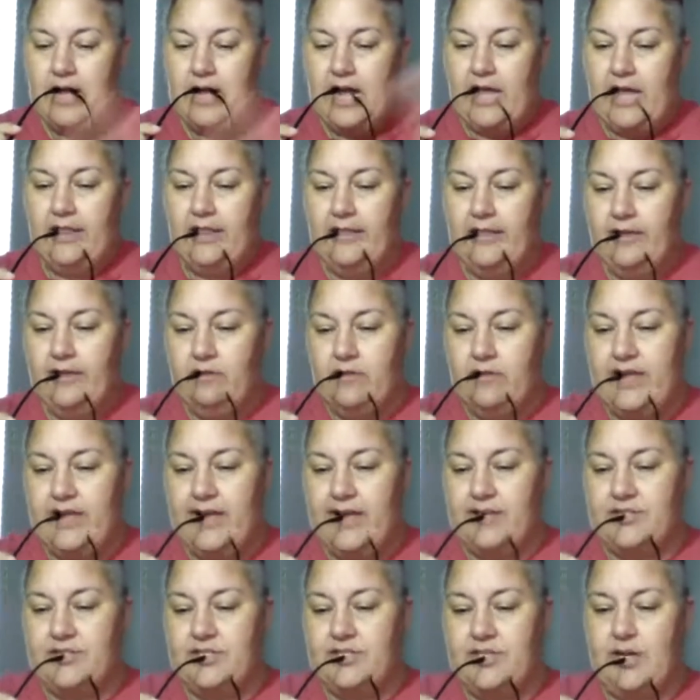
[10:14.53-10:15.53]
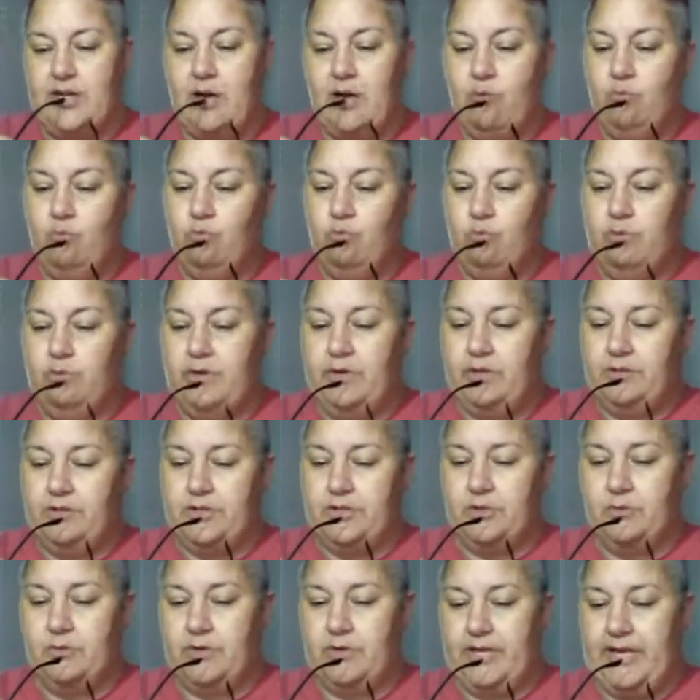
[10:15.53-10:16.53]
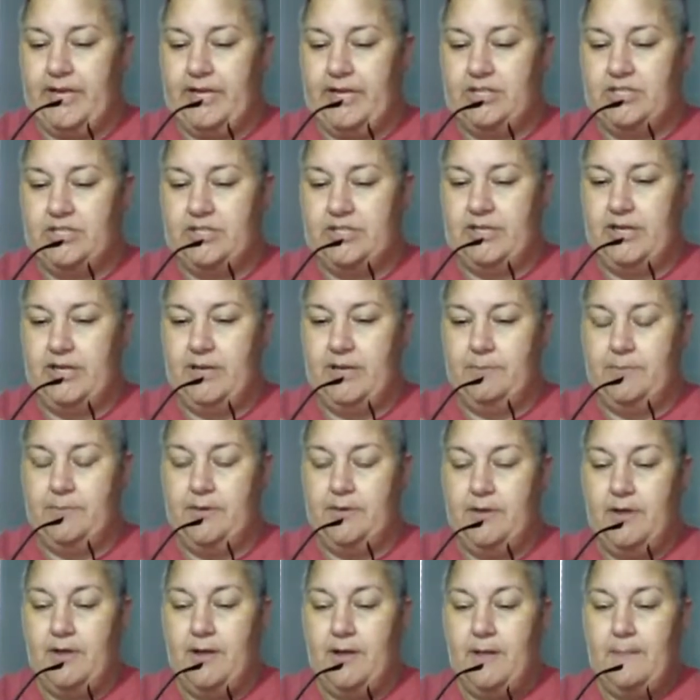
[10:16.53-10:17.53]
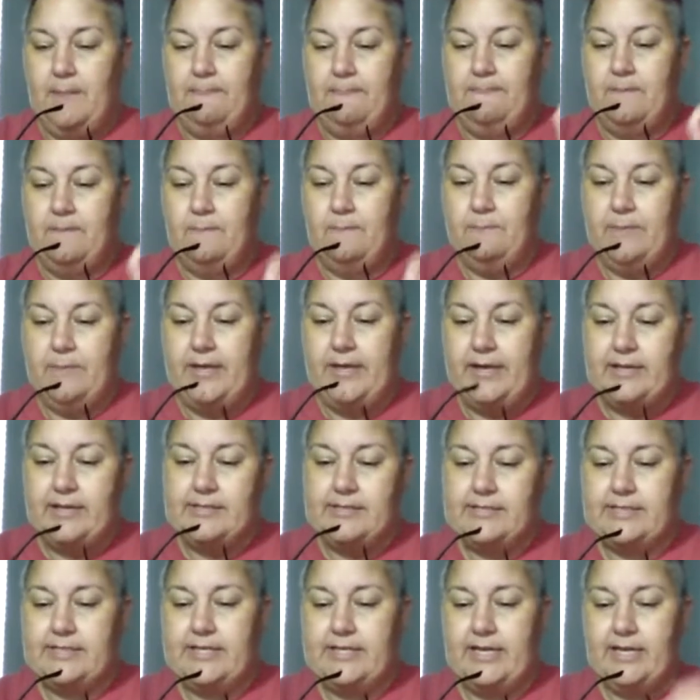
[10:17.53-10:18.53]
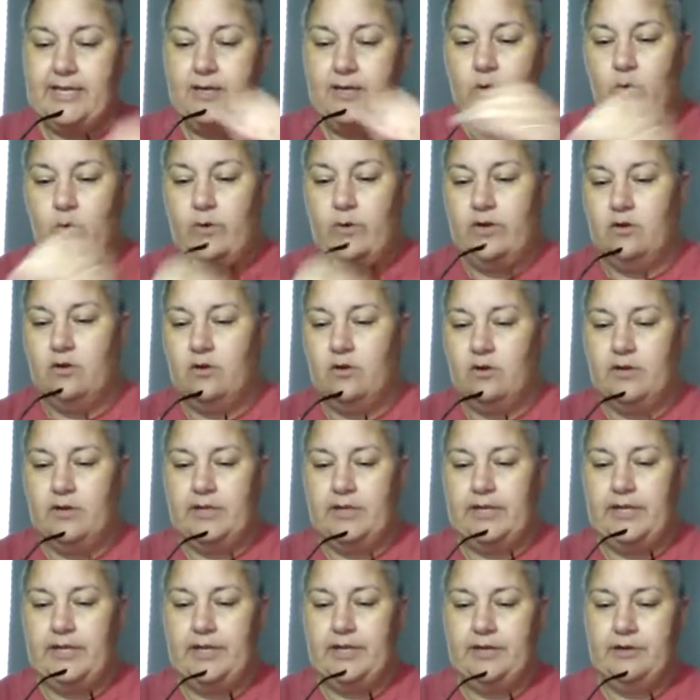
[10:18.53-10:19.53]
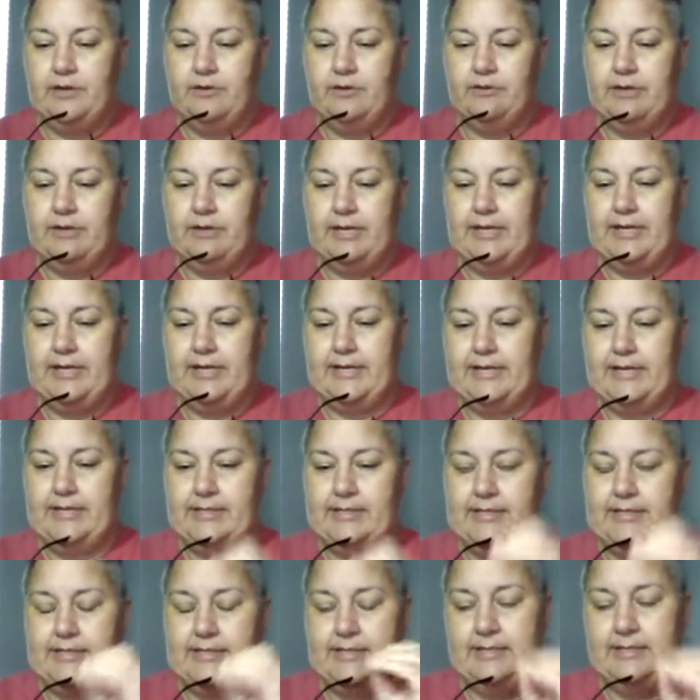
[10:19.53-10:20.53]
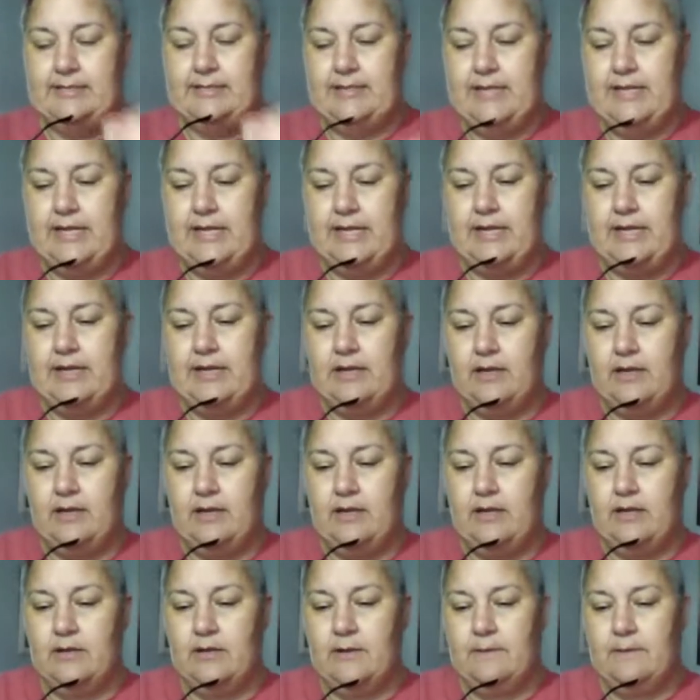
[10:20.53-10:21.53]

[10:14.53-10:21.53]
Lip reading: little catching up, a real short catching up. The biggest thing going on here is Nick,